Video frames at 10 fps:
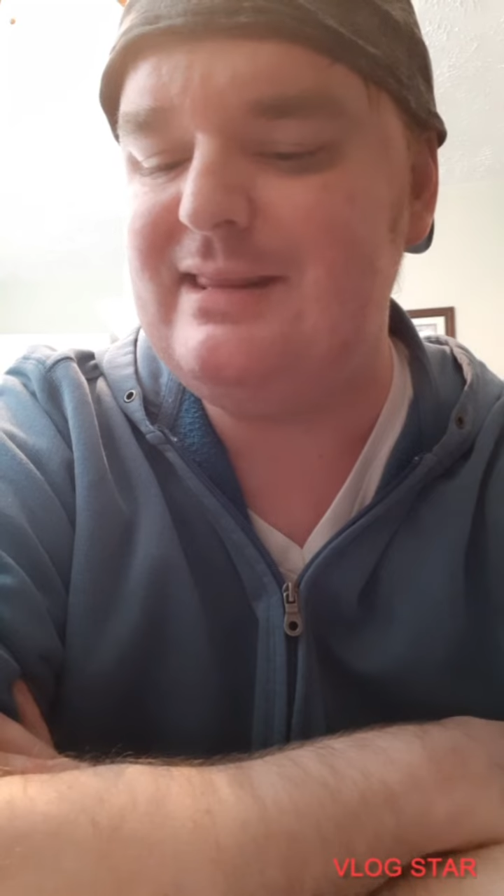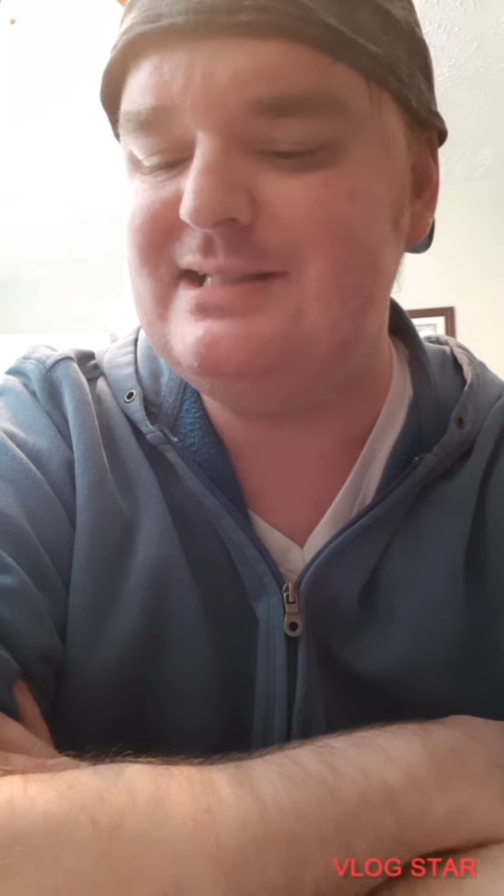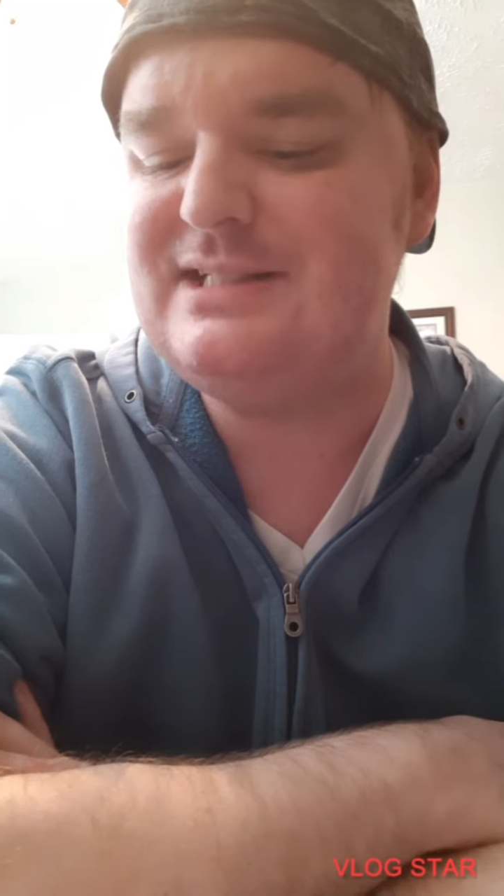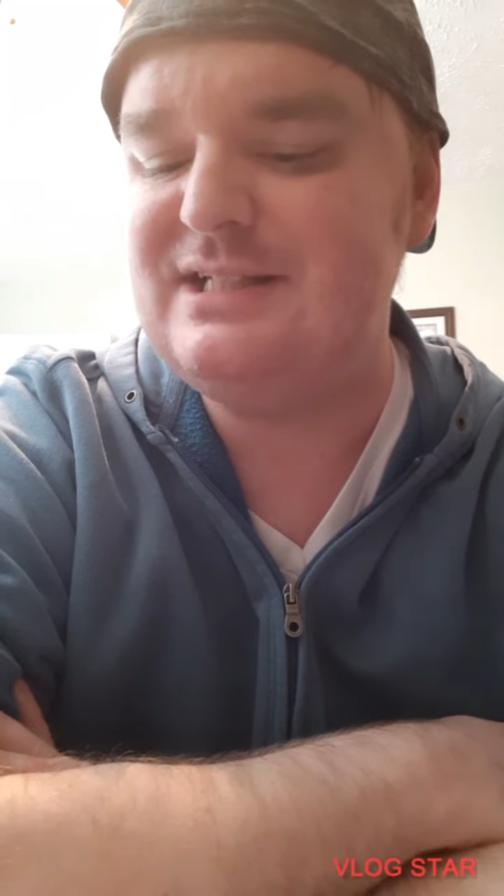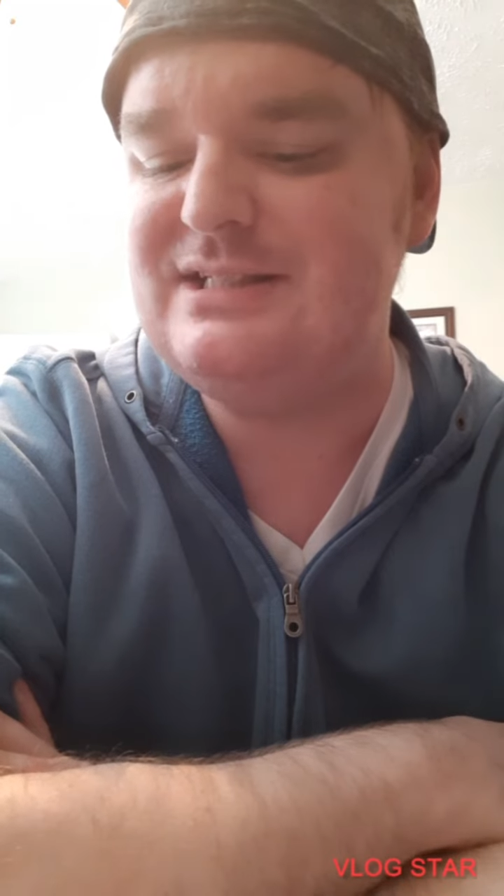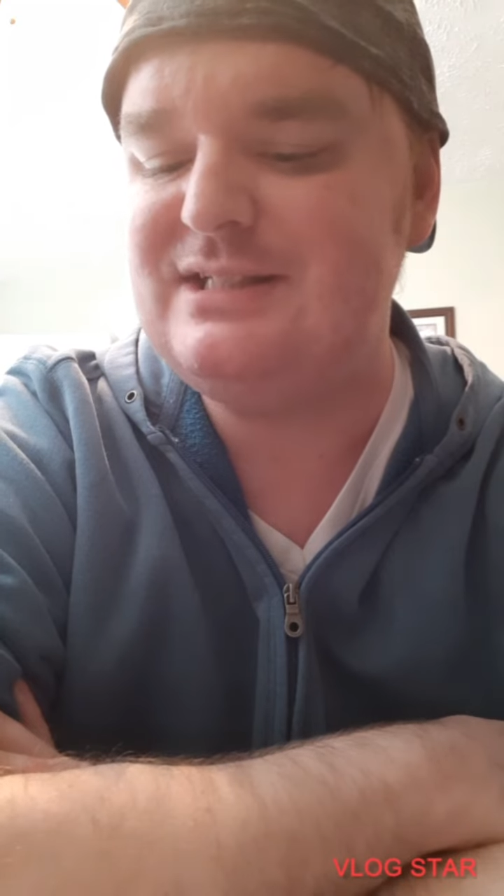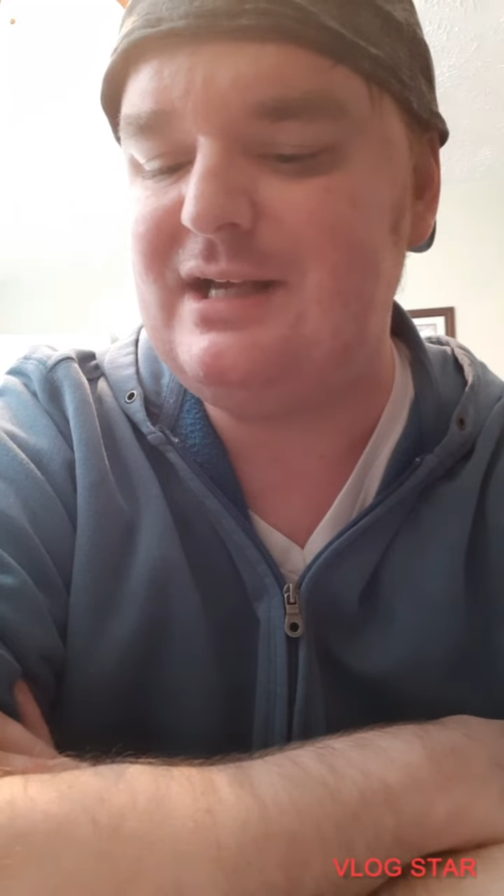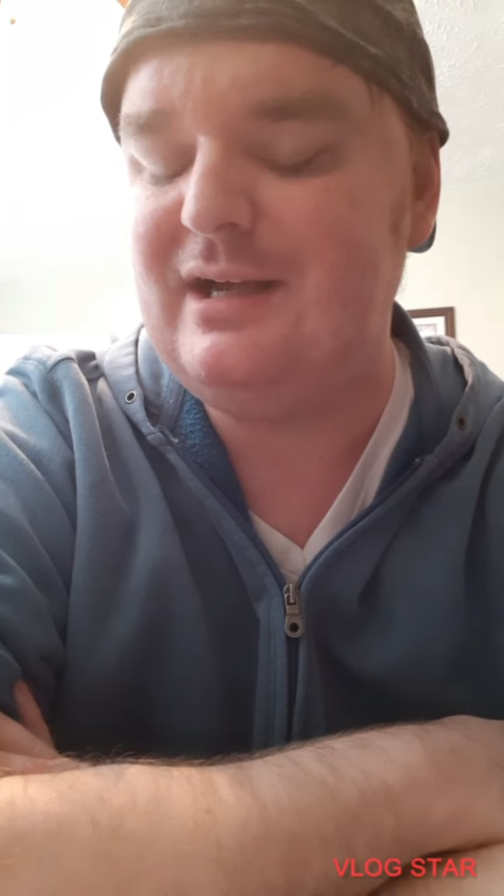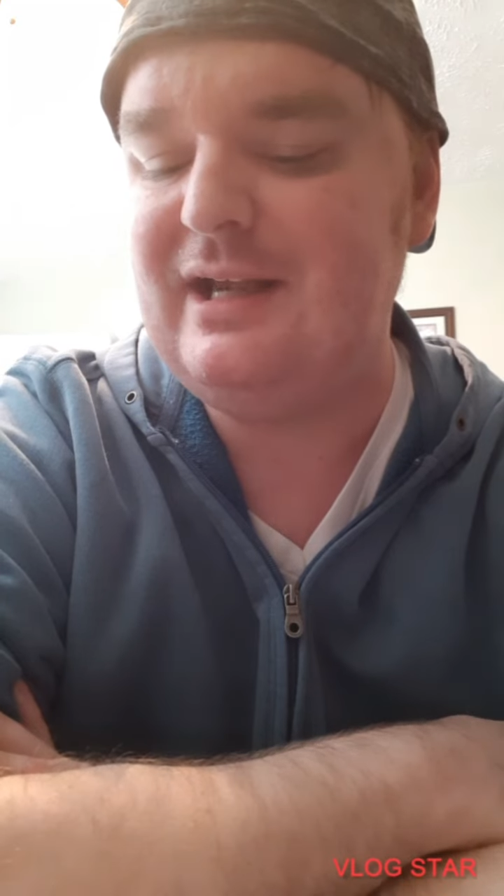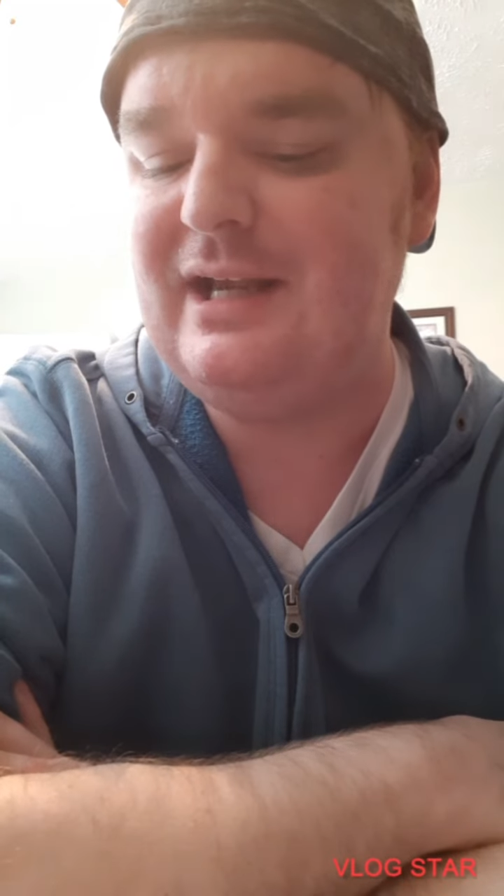this is
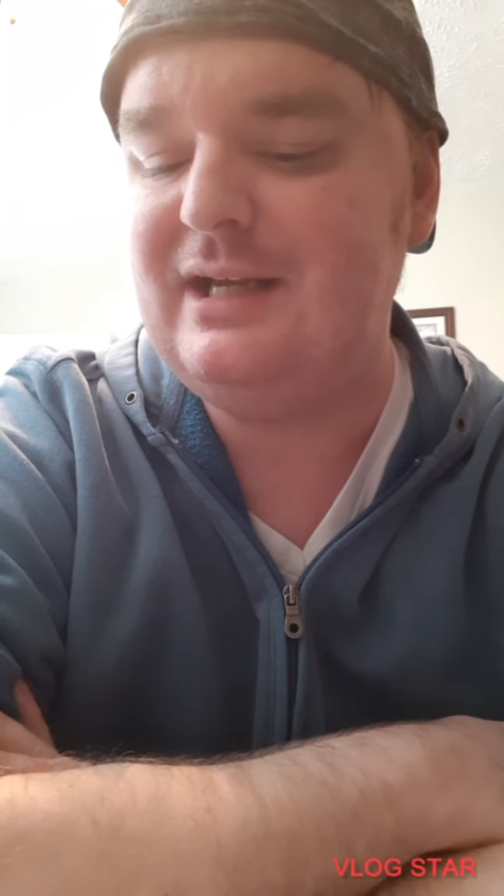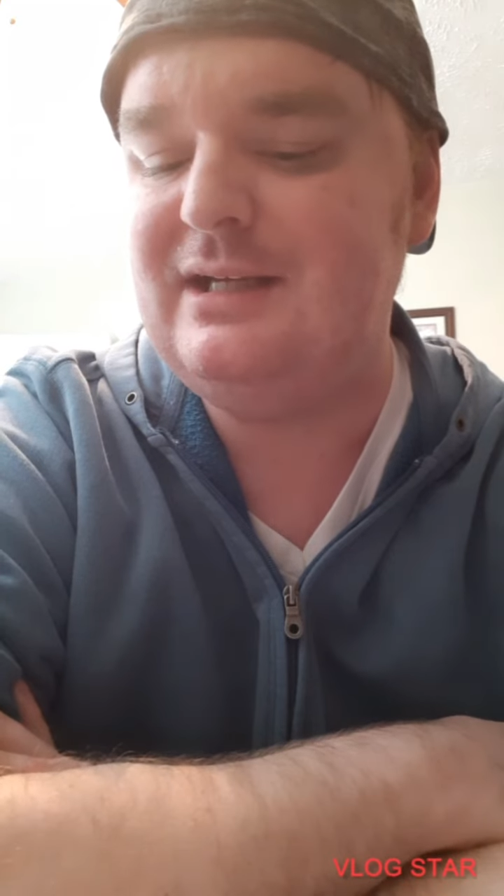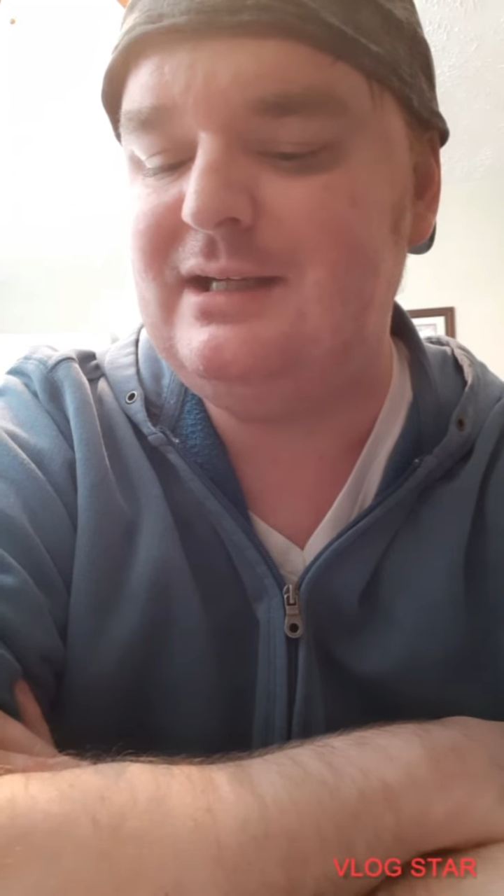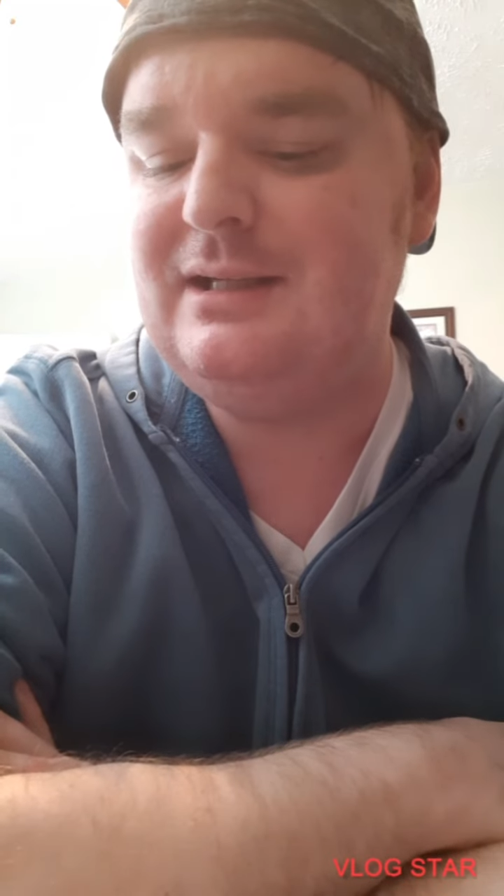a